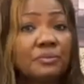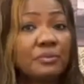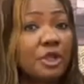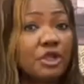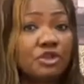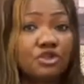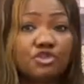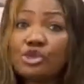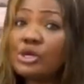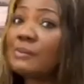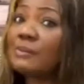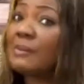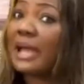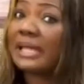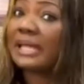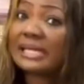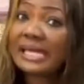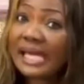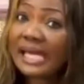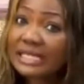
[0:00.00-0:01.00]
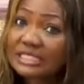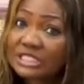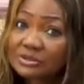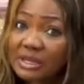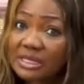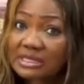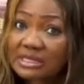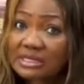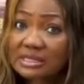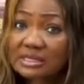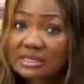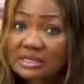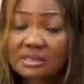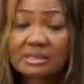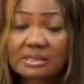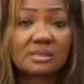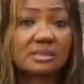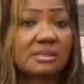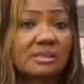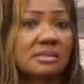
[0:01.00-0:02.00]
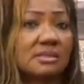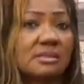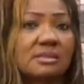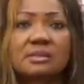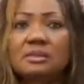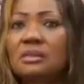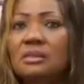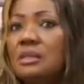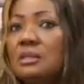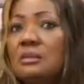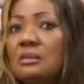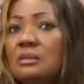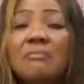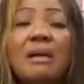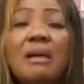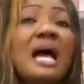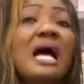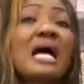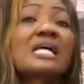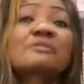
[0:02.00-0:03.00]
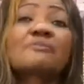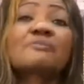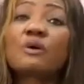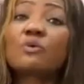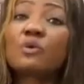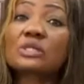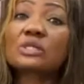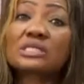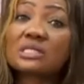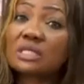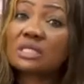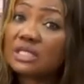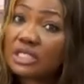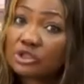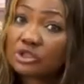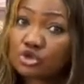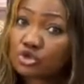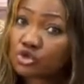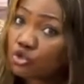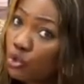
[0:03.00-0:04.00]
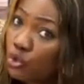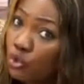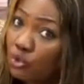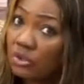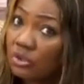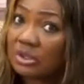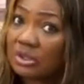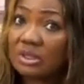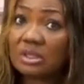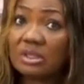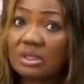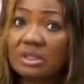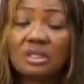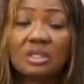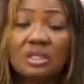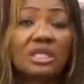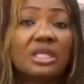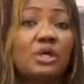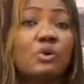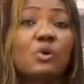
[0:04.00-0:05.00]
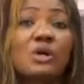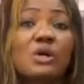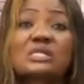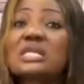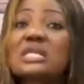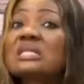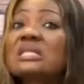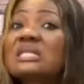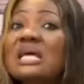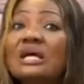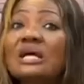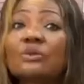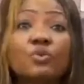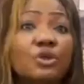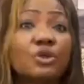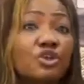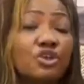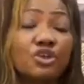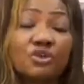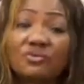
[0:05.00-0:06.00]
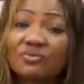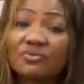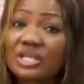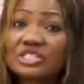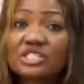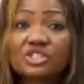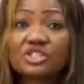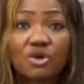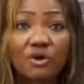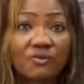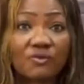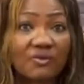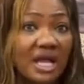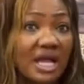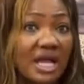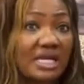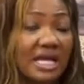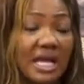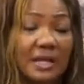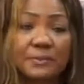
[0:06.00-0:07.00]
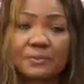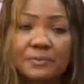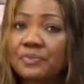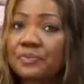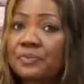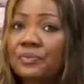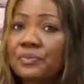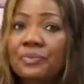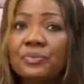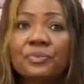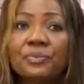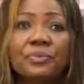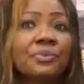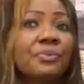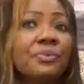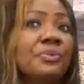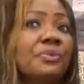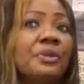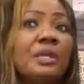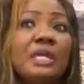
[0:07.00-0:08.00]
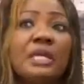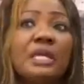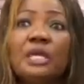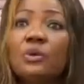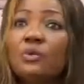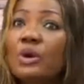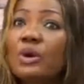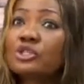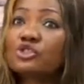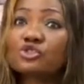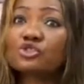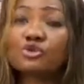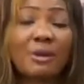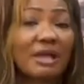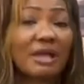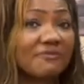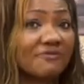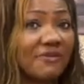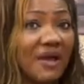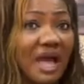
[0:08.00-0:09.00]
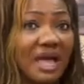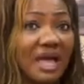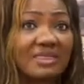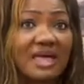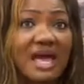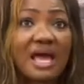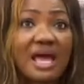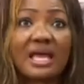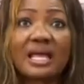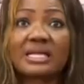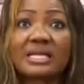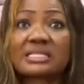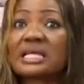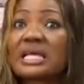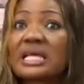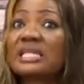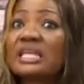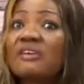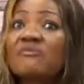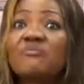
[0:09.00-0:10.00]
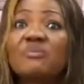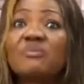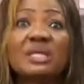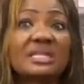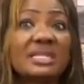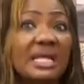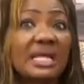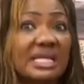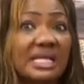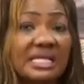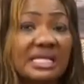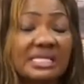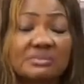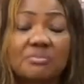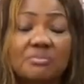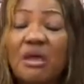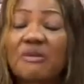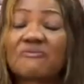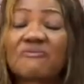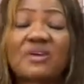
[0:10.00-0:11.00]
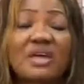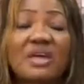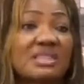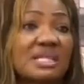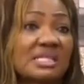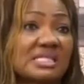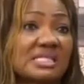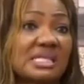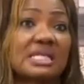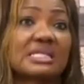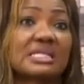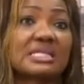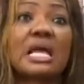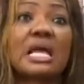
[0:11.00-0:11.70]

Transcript: During my engagement, my husband was still in school. He wasn't done with the University of Ghana. He went to my father and said, give me the list. My father said,